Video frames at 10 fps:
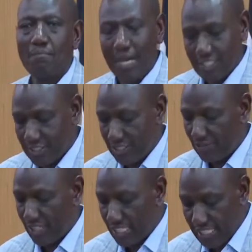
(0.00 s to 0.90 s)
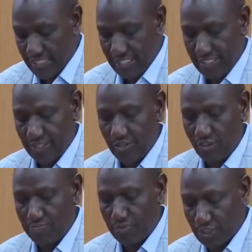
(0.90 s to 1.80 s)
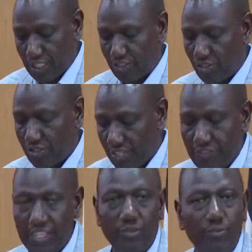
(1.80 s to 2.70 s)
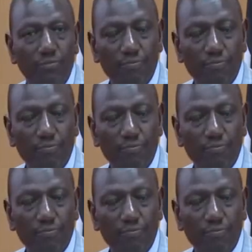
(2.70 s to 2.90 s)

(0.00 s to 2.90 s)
massive leakages of potential revenue,